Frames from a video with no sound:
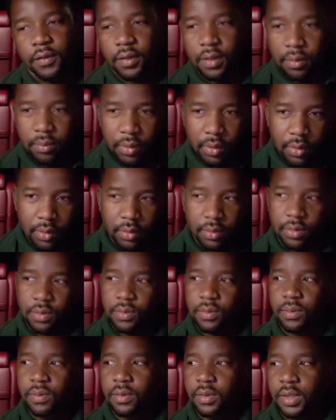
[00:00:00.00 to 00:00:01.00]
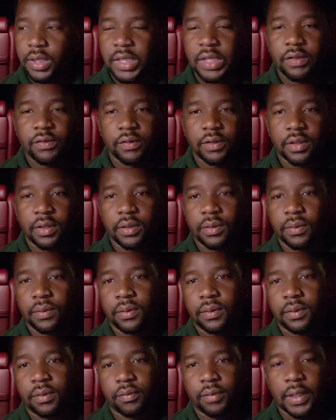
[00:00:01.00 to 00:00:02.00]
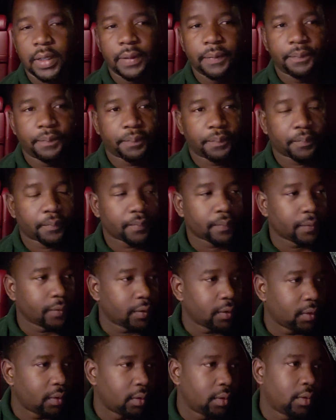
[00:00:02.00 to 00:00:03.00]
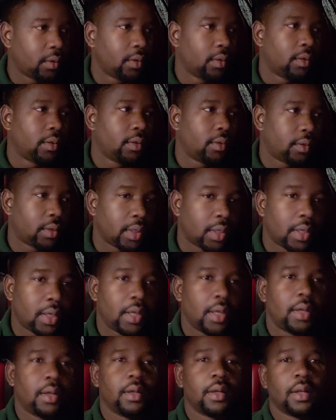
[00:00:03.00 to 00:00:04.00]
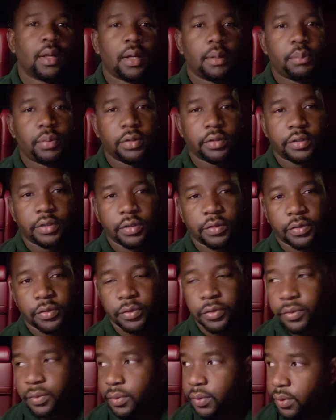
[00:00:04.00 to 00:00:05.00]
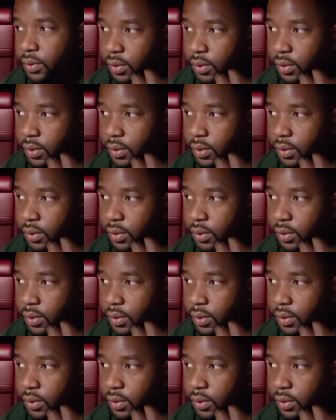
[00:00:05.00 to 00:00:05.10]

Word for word: I'm gonna go easy on you, right? Then I'll push you through.